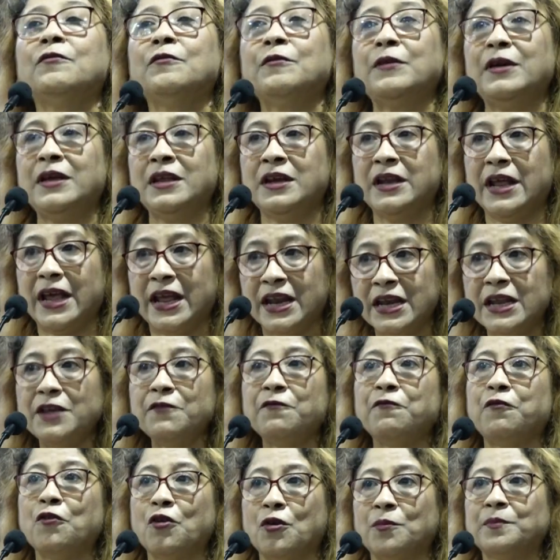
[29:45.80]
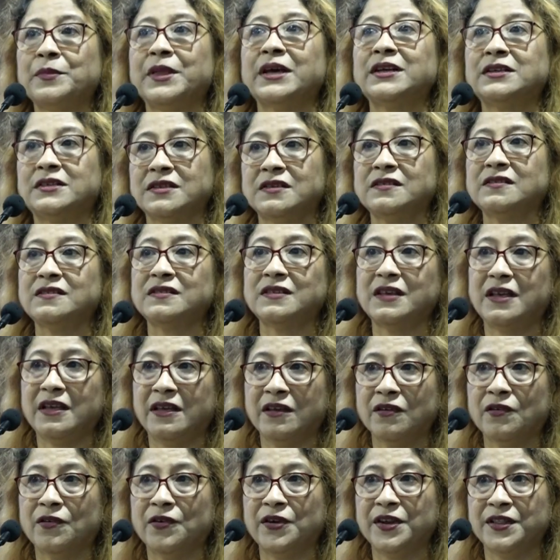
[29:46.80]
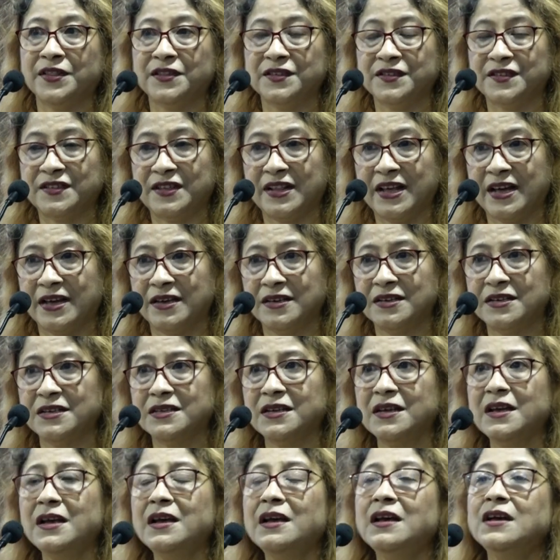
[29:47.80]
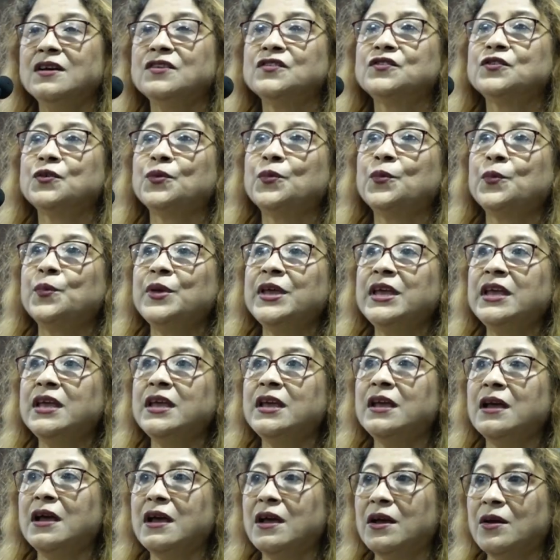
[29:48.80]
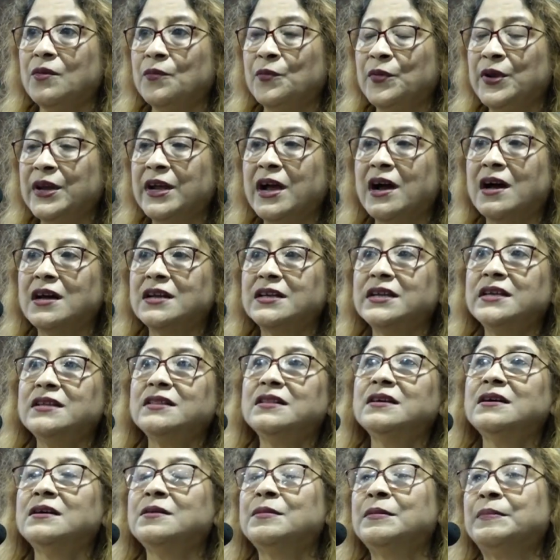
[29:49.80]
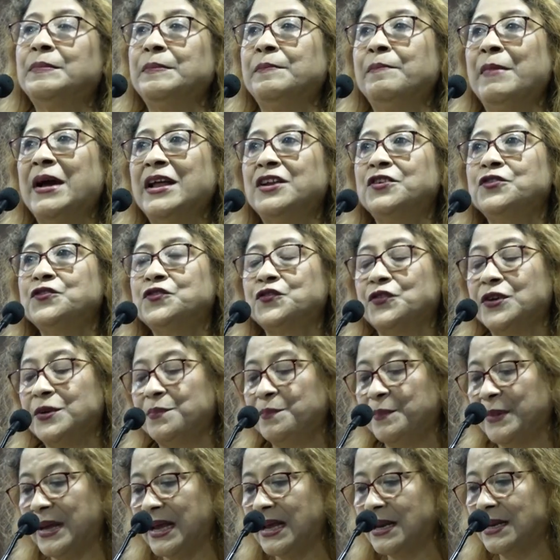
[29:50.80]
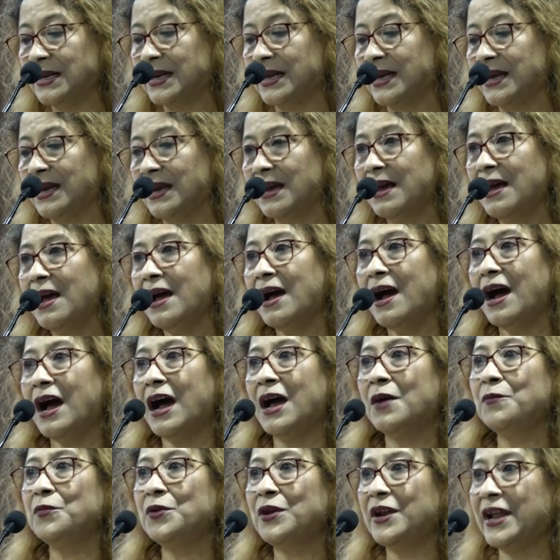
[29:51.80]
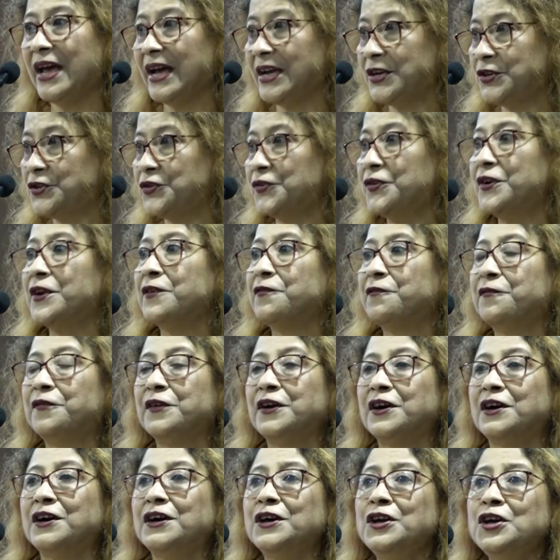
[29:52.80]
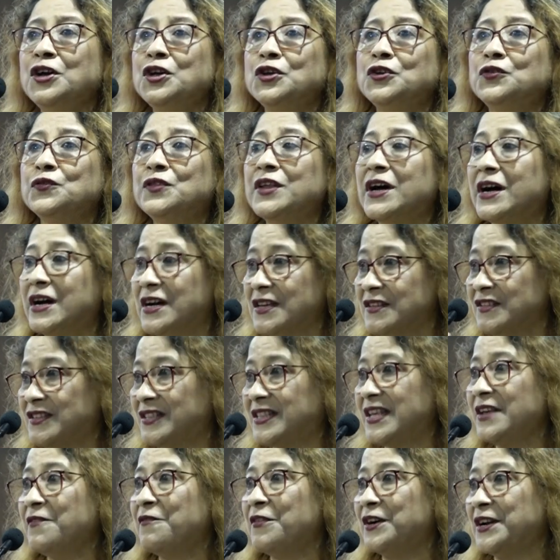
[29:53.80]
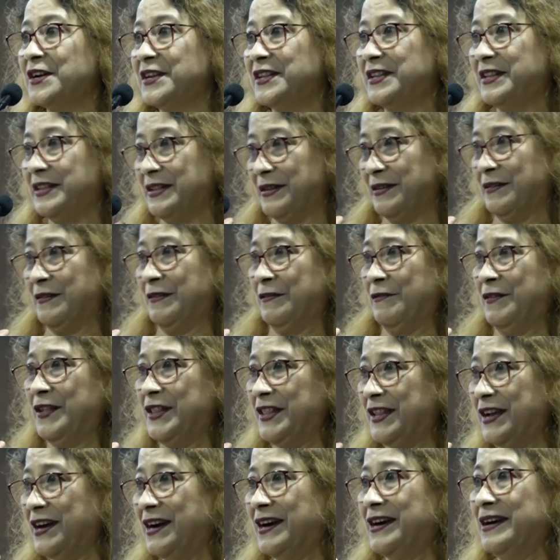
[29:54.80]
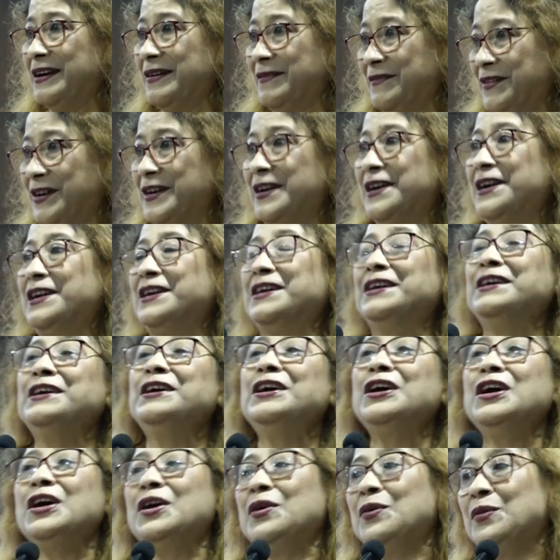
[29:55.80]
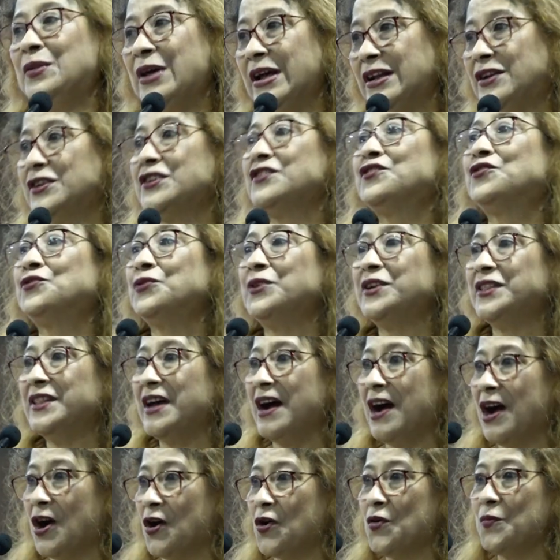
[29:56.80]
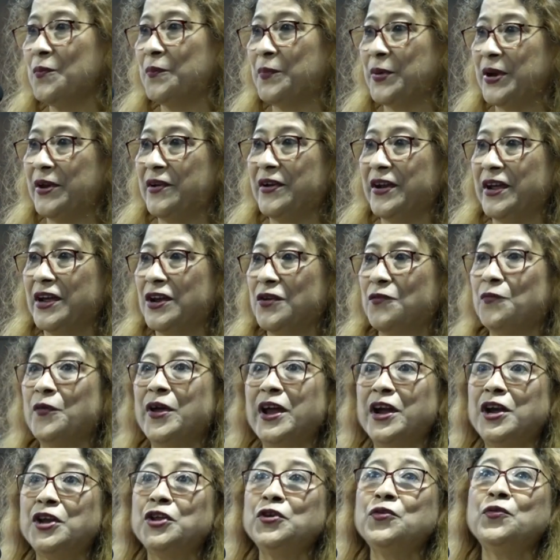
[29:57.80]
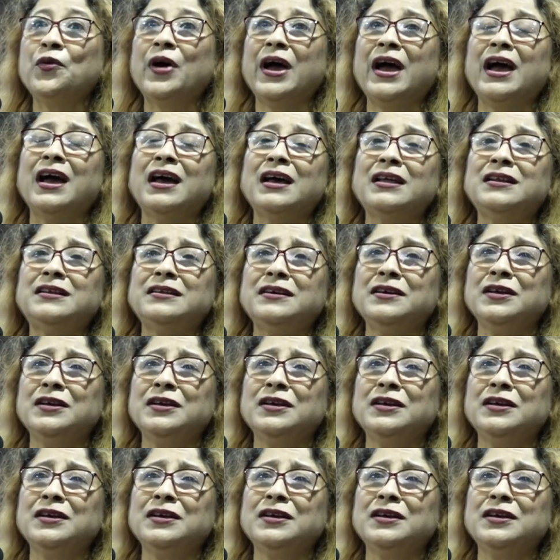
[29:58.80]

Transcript: in any form that is here in this land. So regarding the manuscript painting, I would like to refer to the Hasti Vidyanvarna, that is during the Ahom period, where you had